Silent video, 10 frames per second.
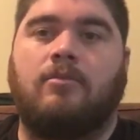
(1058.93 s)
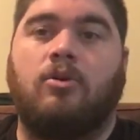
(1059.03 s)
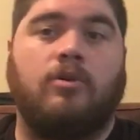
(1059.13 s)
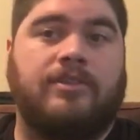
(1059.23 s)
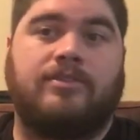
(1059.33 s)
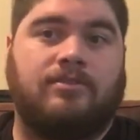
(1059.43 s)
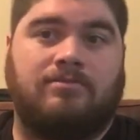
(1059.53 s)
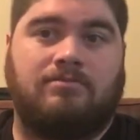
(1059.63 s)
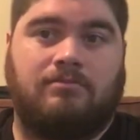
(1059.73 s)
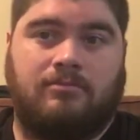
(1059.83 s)
or
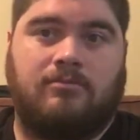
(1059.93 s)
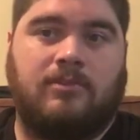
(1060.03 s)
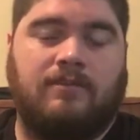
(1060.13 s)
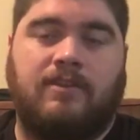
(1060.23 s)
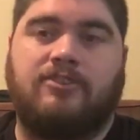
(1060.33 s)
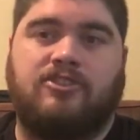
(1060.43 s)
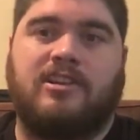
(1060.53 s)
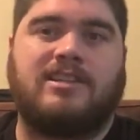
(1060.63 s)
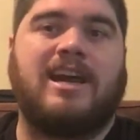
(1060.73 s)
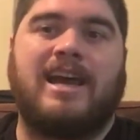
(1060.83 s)
the function
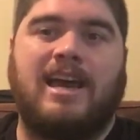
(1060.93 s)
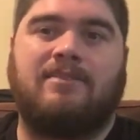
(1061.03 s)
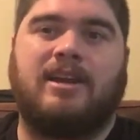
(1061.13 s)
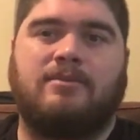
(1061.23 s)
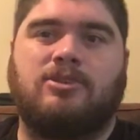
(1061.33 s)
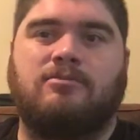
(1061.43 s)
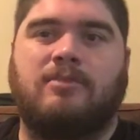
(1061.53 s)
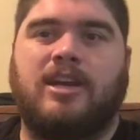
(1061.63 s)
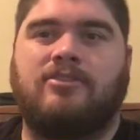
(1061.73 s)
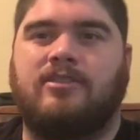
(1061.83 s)
does not have an absolute
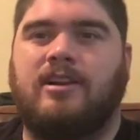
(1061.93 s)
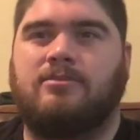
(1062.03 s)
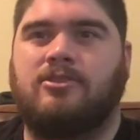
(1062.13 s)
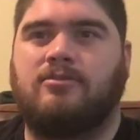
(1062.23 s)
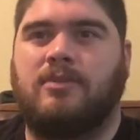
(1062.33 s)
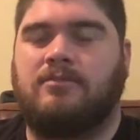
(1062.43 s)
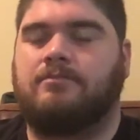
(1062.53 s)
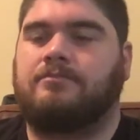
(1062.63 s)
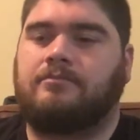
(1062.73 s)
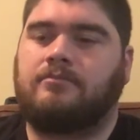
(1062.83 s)
max or an absolute
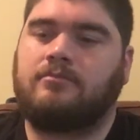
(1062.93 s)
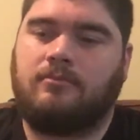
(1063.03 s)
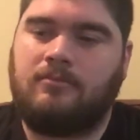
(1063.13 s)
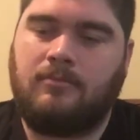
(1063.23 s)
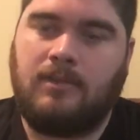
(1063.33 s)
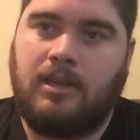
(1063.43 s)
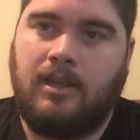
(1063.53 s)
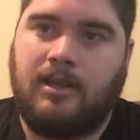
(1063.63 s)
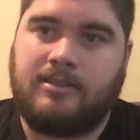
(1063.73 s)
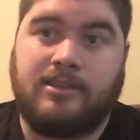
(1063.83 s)

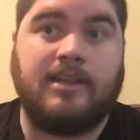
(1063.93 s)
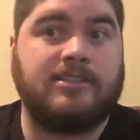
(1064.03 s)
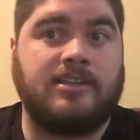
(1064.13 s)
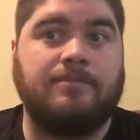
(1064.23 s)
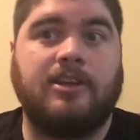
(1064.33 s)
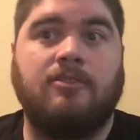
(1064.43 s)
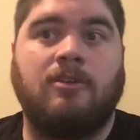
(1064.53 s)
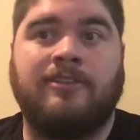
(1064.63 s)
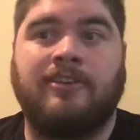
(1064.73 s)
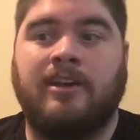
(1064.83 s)
min. So that's something to
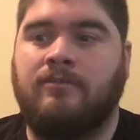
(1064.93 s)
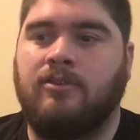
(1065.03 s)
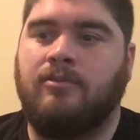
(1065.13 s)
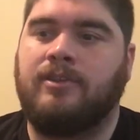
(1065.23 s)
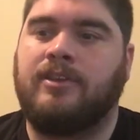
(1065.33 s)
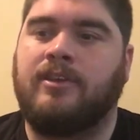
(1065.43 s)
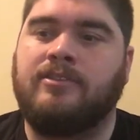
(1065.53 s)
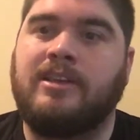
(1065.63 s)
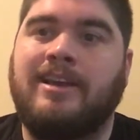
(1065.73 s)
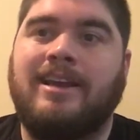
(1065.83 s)
watch out for with
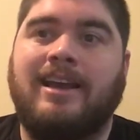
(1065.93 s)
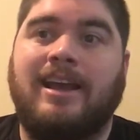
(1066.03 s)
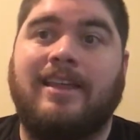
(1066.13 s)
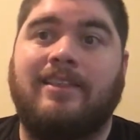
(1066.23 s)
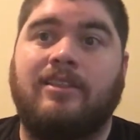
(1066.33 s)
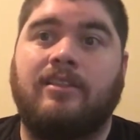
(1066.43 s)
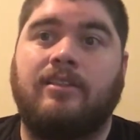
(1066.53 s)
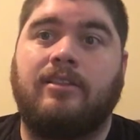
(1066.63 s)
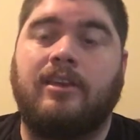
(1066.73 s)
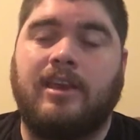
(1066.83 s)
those. And
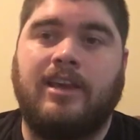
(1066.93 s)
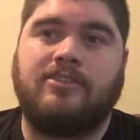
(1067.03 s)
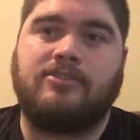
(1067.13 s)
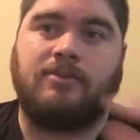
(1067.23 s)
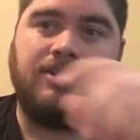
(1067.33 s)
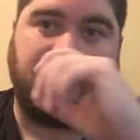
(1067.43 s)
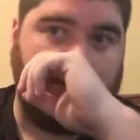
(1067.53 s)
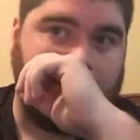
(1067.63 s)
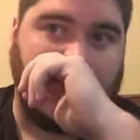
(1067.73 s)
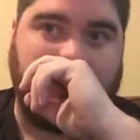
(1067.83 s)
the cases where you'll
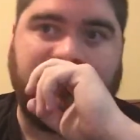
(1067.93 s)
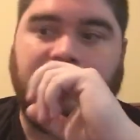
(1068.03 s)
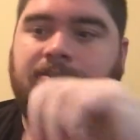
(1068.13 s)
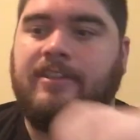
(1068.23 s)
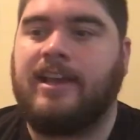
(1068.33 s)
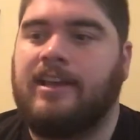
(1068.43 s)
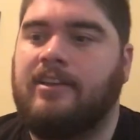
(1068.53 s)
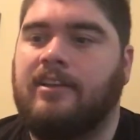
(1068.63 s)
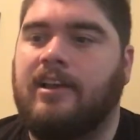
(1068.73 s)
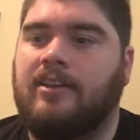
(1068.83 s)
need to watch out for that,
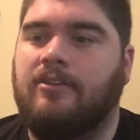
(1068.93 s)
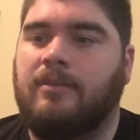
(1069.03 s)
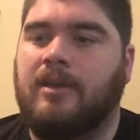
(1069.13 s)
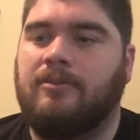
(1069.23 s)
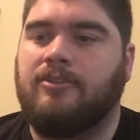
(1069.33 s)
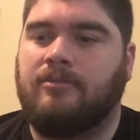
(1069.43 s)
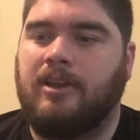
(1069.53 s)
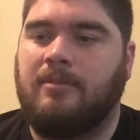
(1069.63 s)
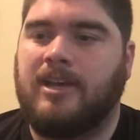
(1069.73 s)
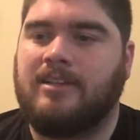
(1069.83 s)
you'll be able to
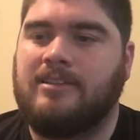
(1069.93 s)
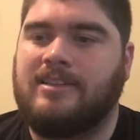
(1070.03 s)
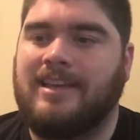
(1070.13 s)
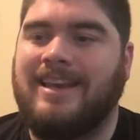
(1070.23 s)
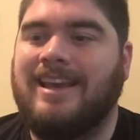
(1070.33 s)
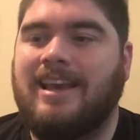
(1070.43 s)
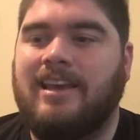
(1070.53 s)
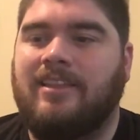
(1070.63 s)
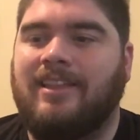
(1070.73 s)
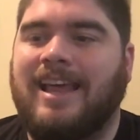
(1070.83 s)
read about and see.
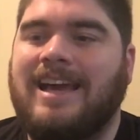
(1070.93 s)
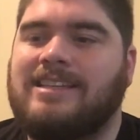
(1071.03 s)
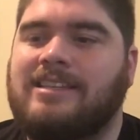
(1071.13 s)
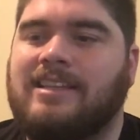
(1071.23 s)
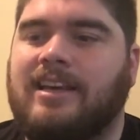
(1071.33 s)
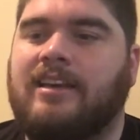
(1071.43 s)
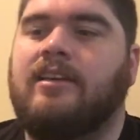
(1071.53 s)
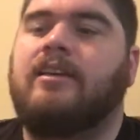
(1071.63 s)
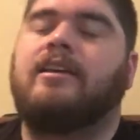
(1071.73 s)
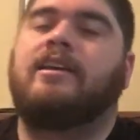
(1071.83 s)
The last thing
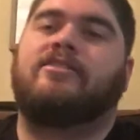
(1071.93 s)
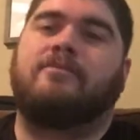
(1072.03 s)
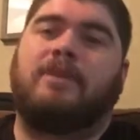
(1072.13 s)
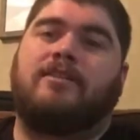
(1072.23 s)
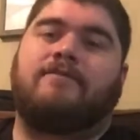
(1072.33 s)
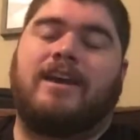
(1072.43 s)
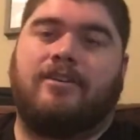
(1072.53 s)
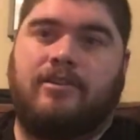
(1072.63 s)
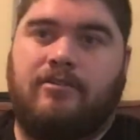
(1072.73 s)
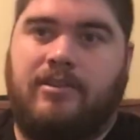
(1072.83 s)
is the mean
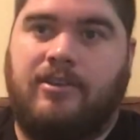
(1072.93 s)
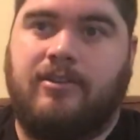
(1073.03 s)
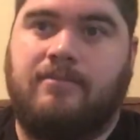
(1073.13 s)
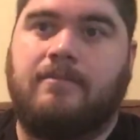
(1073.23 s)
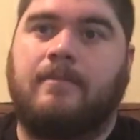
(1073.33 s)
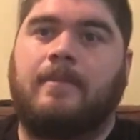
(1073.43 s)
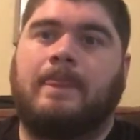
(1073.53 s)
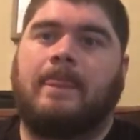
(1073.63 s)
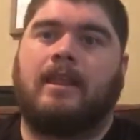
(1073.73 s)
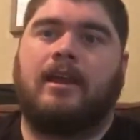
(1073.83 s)
value theorem.
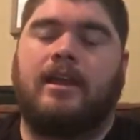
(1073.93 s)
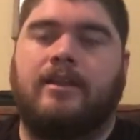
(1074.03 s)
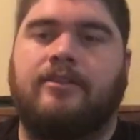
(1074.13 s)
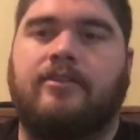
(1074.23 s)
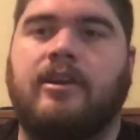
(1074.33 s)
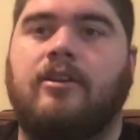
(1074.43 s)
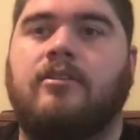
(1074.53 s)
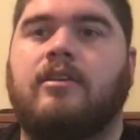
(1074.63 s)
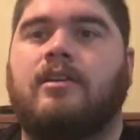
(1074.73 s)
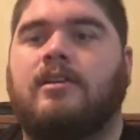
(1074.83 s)
And so